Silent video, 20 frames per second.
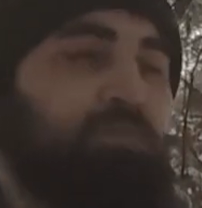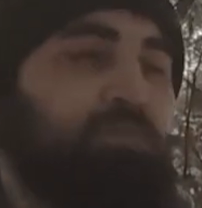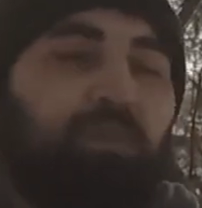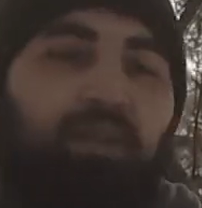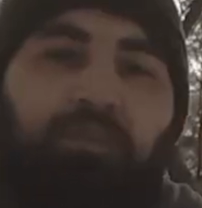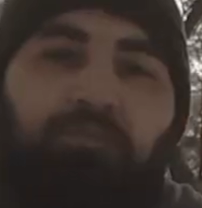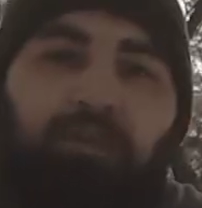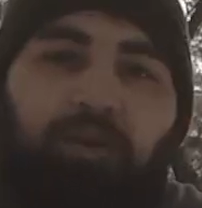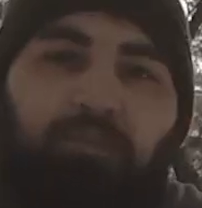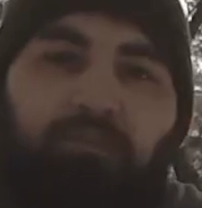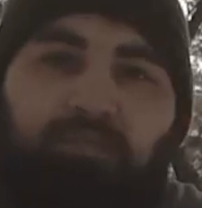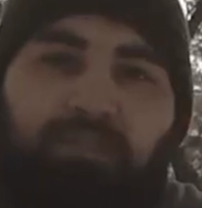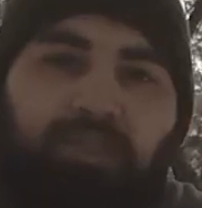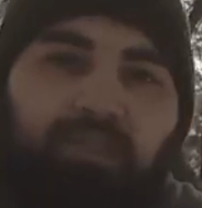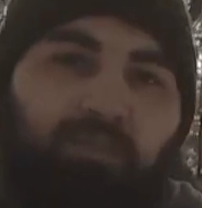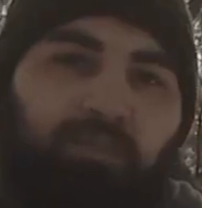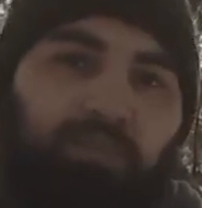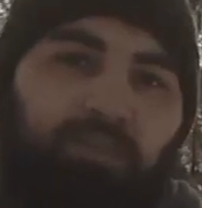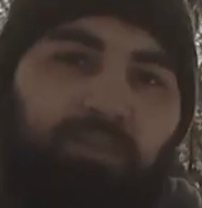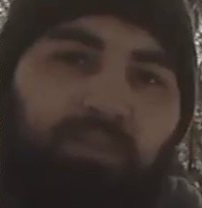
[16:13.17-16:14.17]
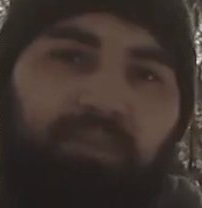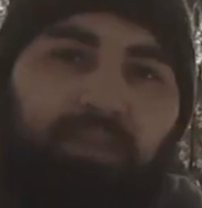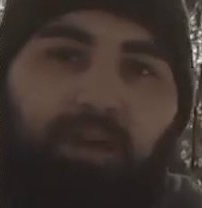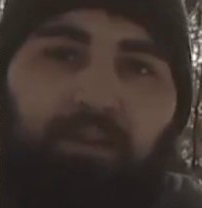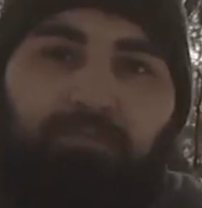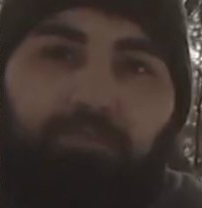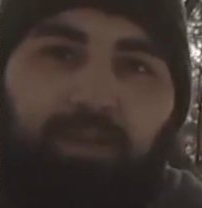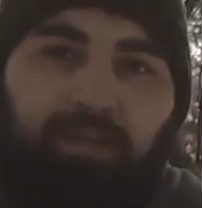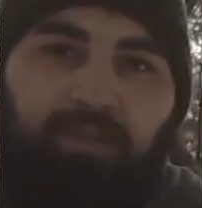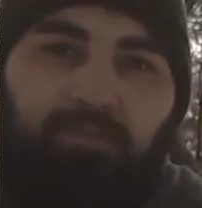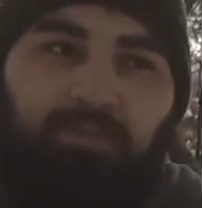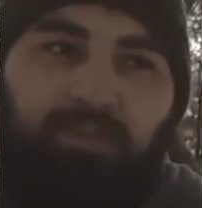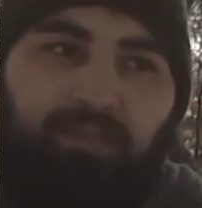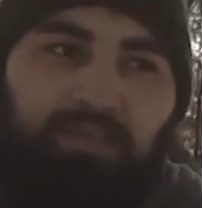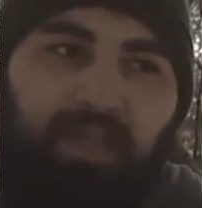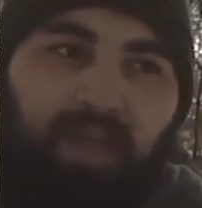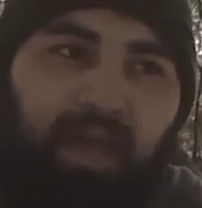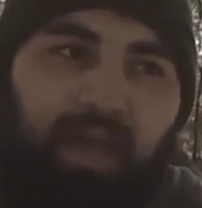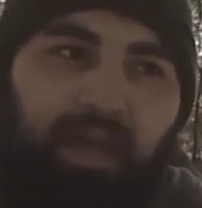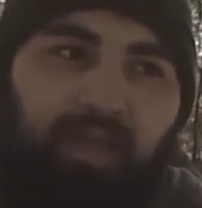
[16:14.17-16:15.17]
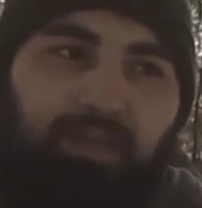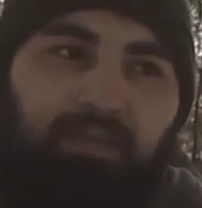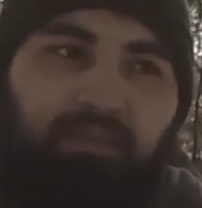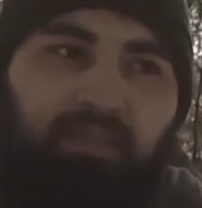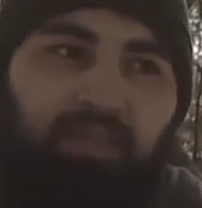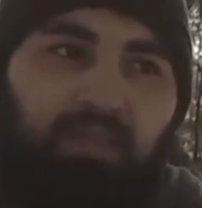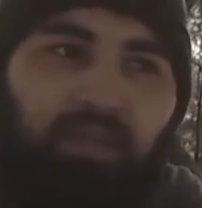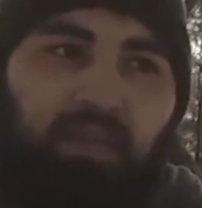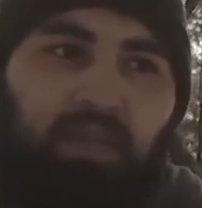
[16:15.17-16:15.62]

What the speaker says: can you make feather sticks with this? How effective is that?